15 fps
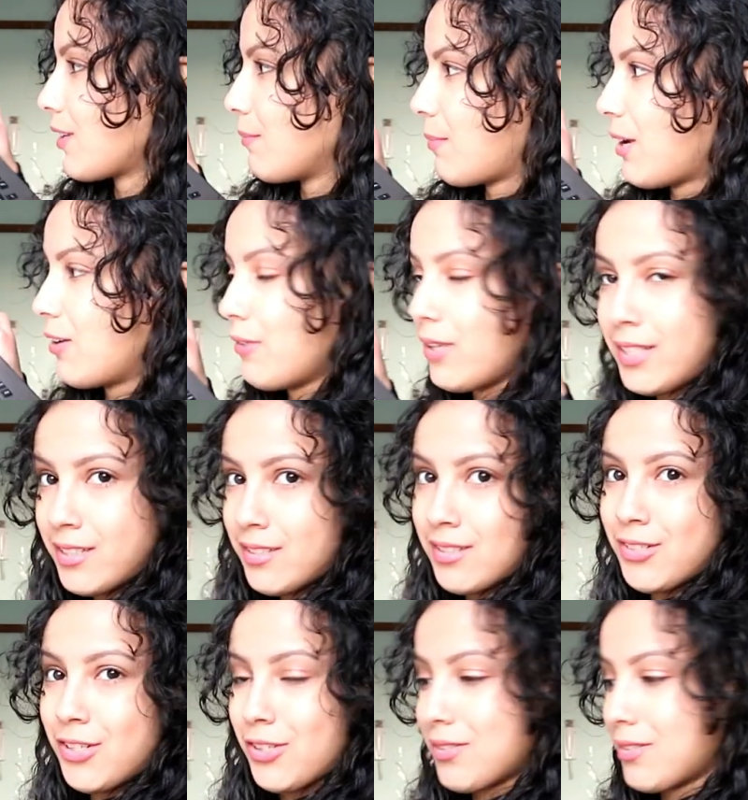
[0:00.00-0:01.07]
By the way, this is
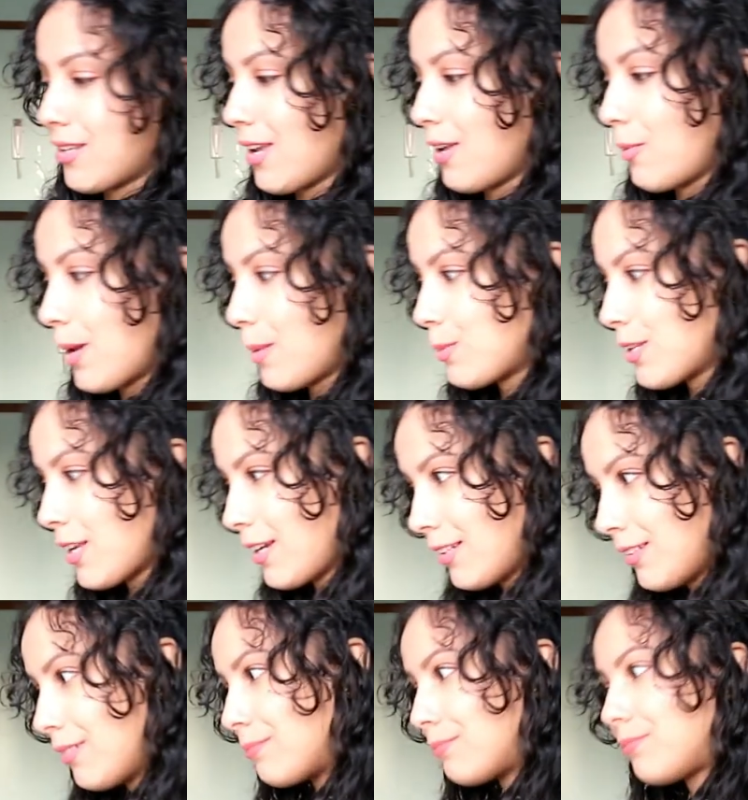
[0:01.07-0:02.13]
just a website.